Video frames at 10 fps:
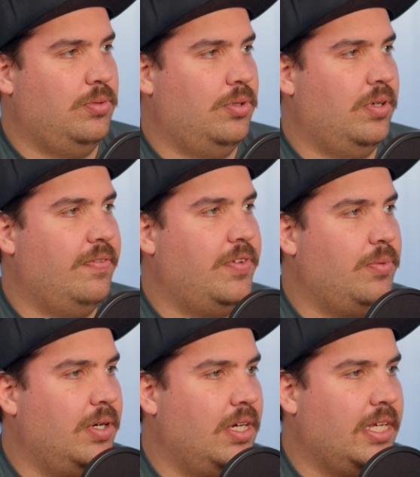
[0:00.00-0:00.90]
or if
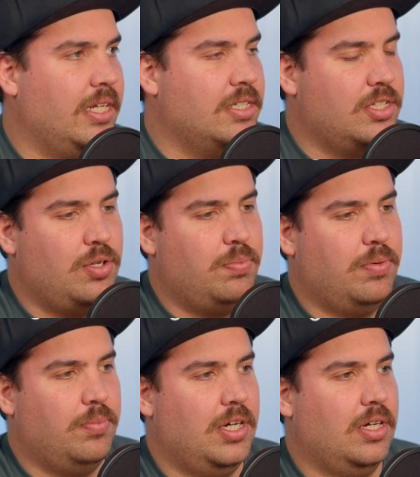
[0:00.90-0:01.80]
you work in a
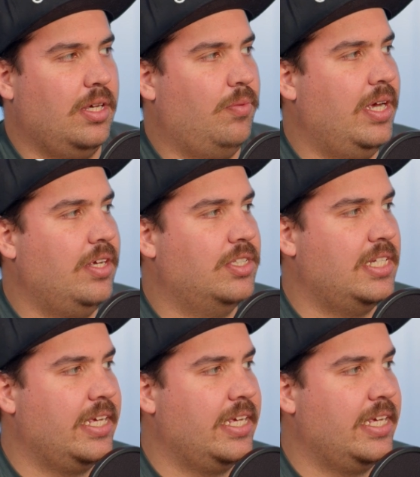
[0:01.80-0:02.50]
supermarket where Mechanic,